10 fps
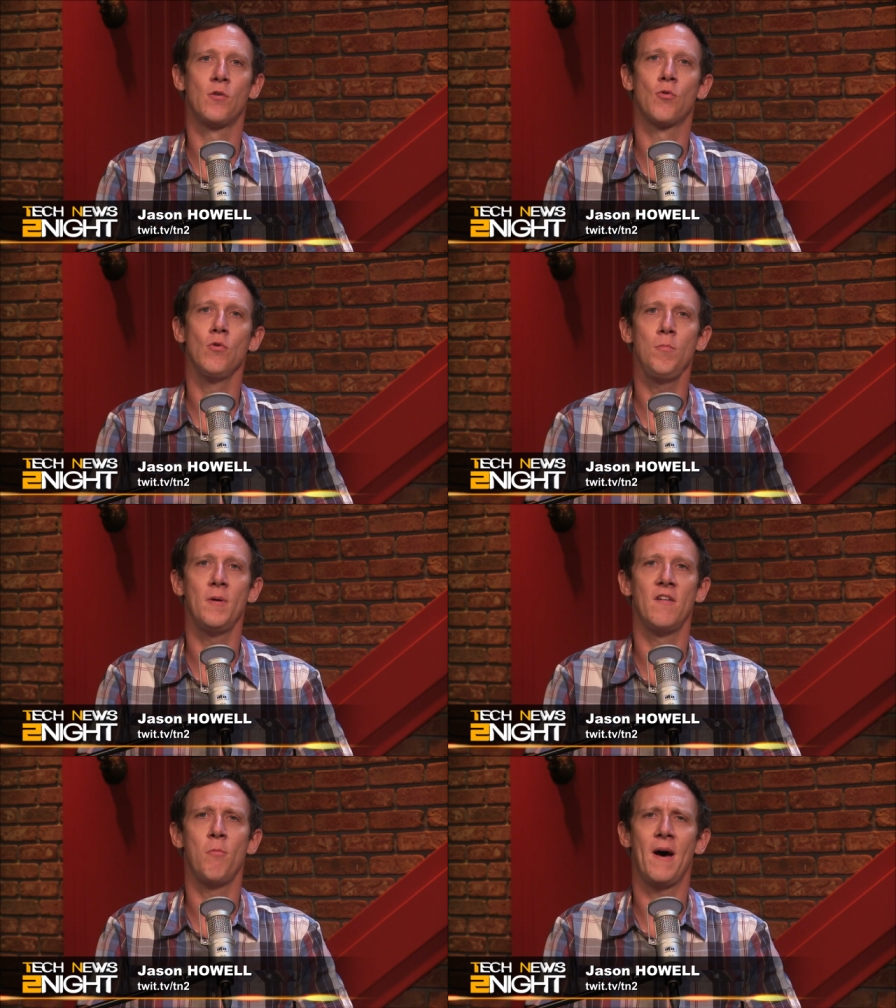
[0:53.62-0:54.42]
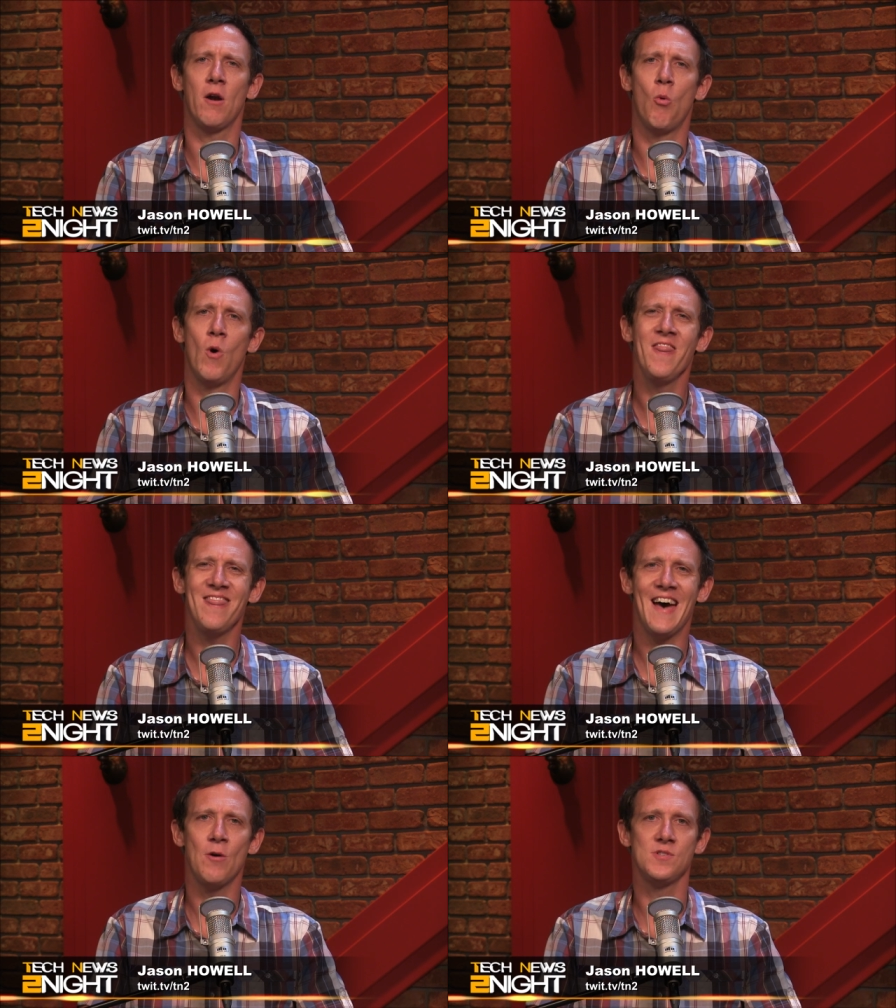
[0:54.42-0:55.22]
a group of about
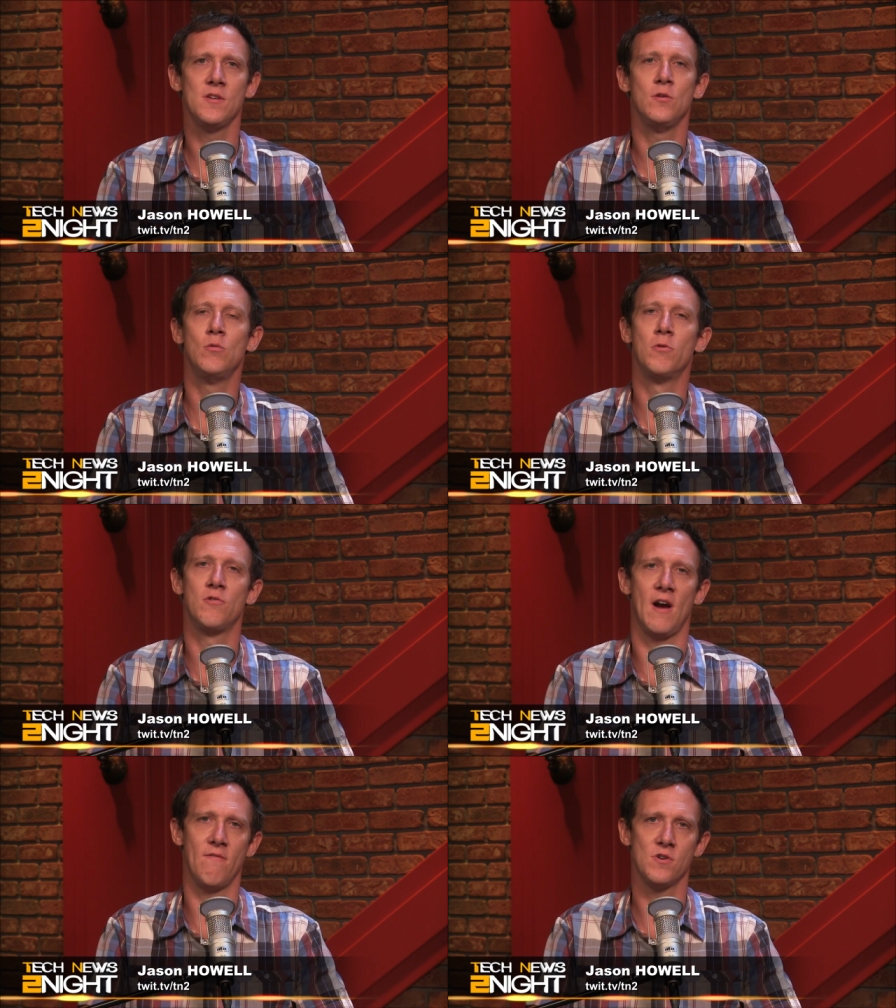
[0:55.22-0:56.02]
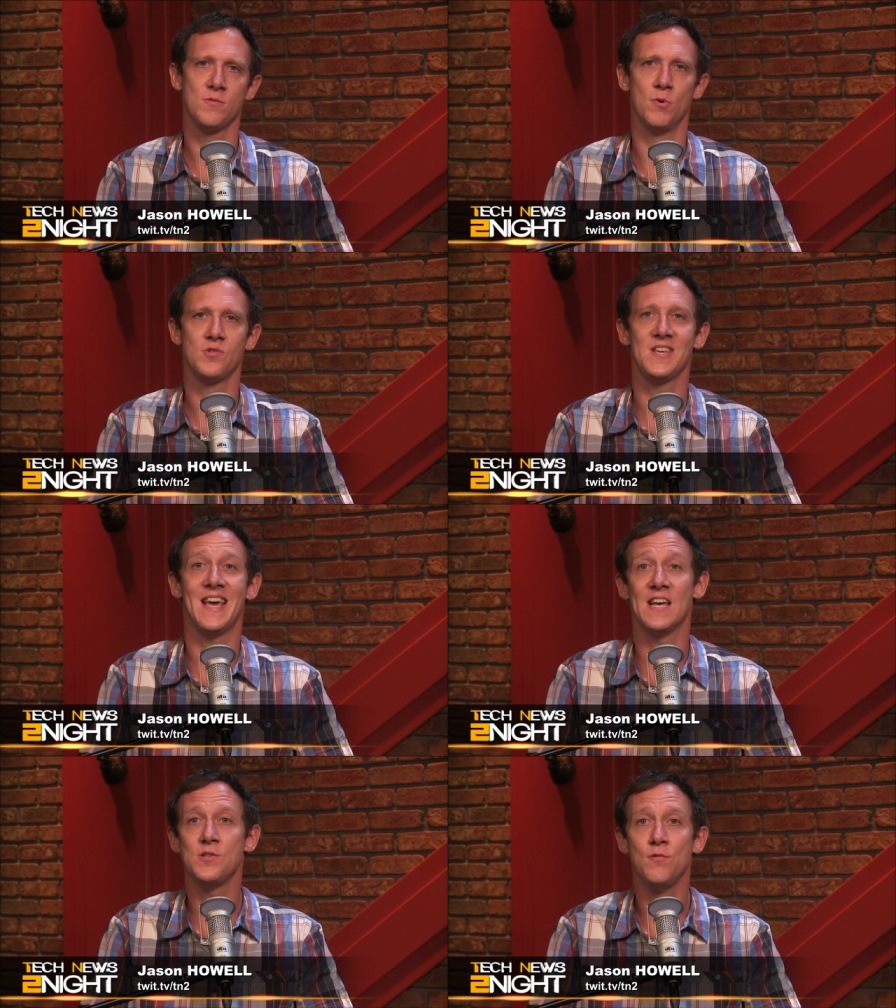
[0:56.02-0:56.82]
1,000 Uber drivers,
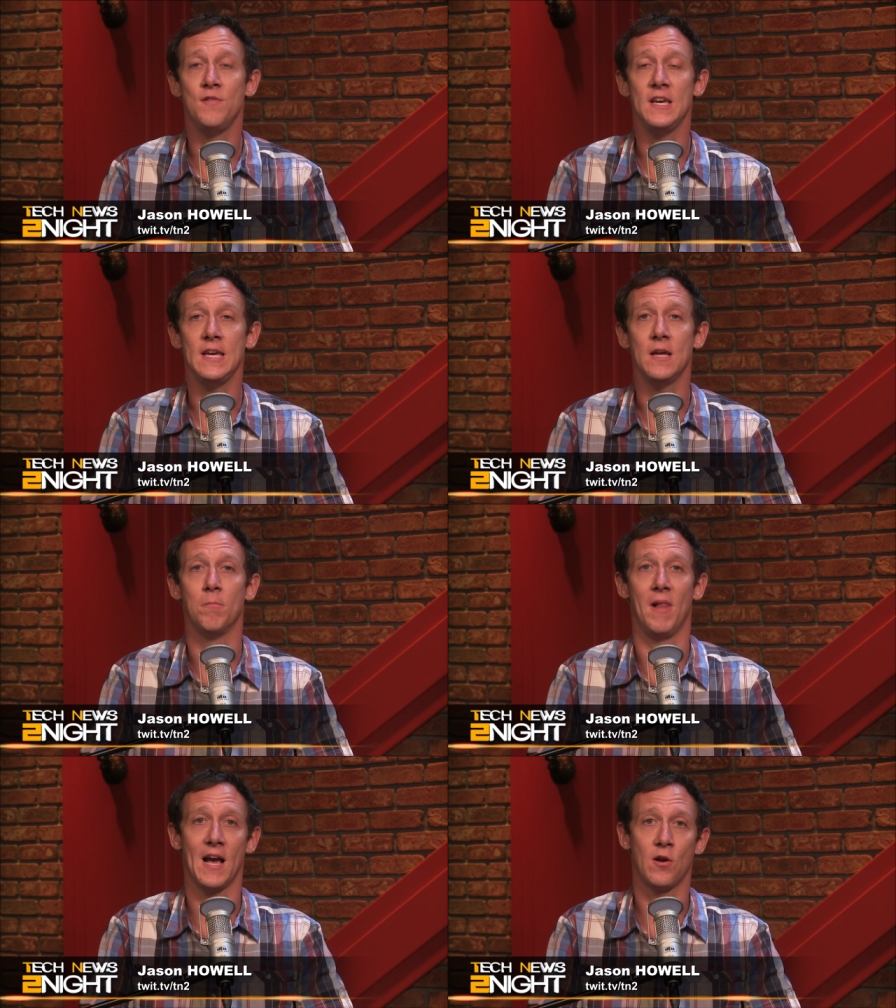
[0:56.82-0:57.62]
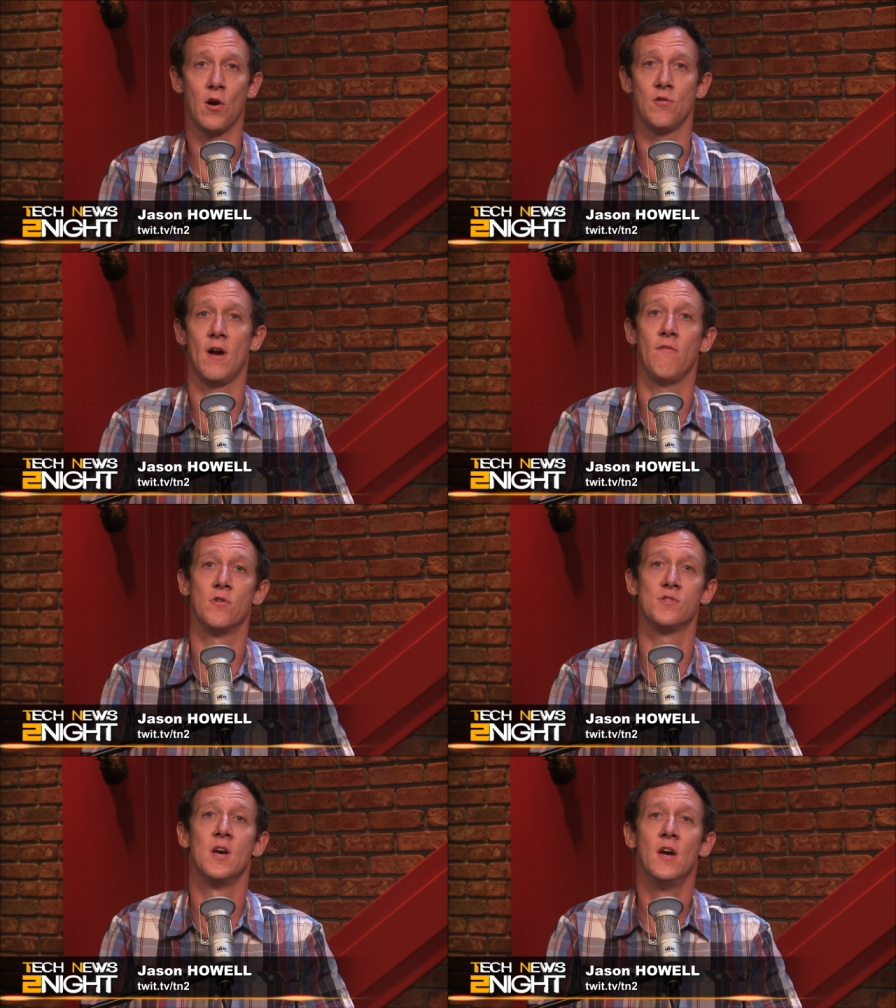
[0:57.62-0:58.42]
mostly SUV and black car
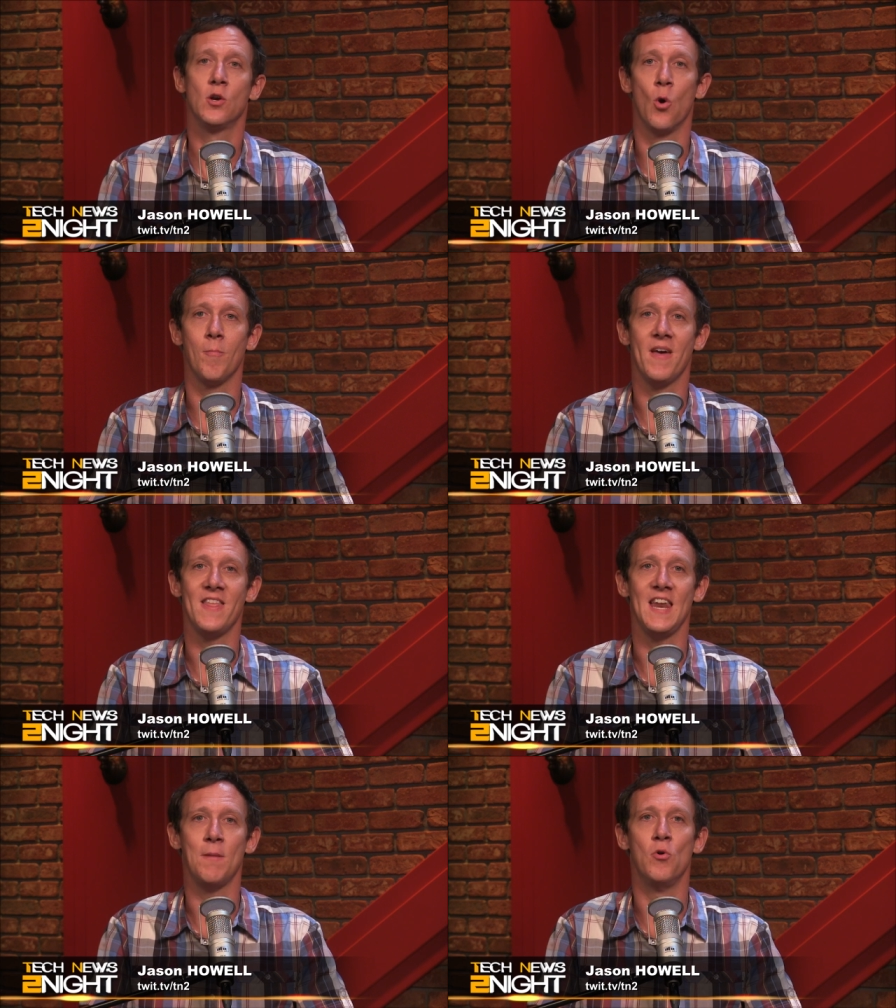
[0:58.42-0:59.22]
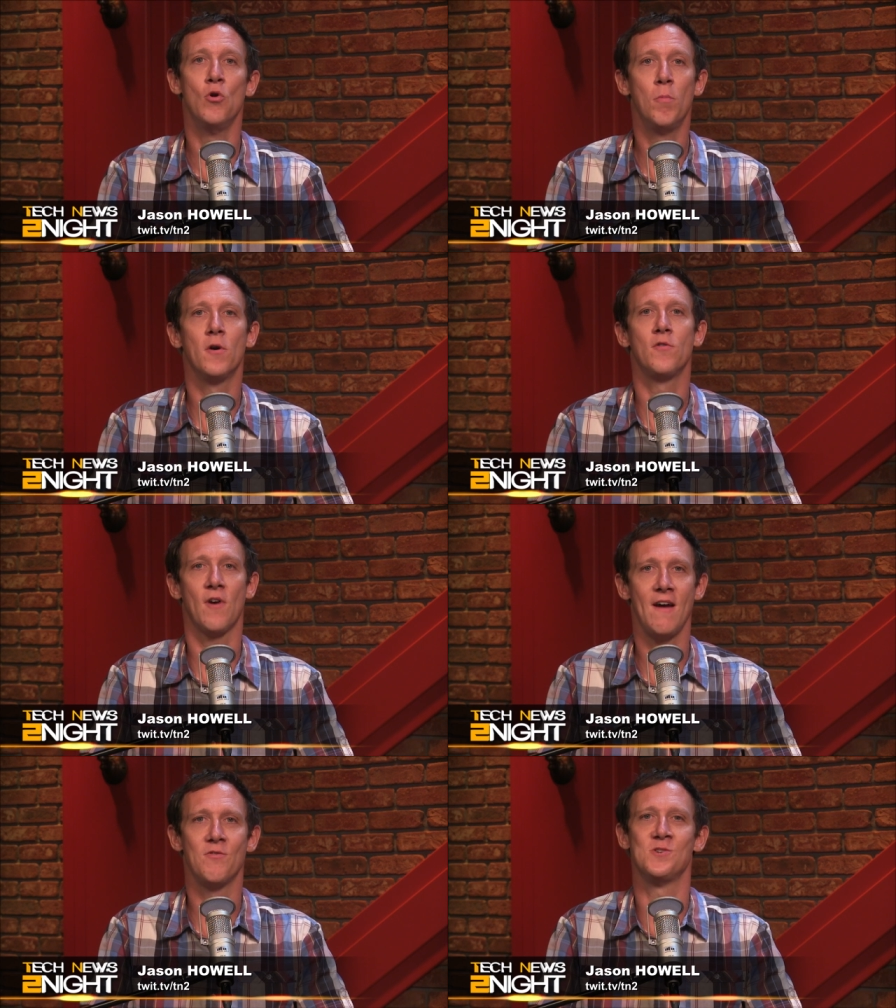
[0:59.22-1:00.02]
drivers, going by the name Uber
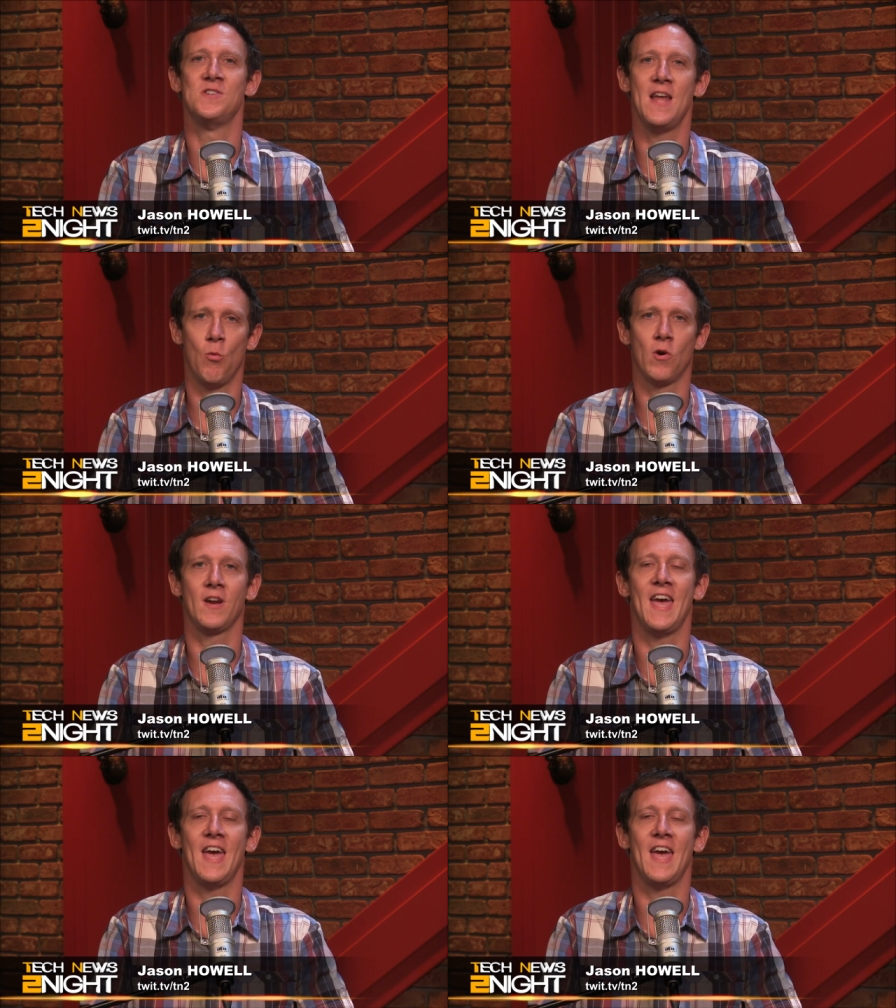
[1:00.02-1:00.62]
Drivers Network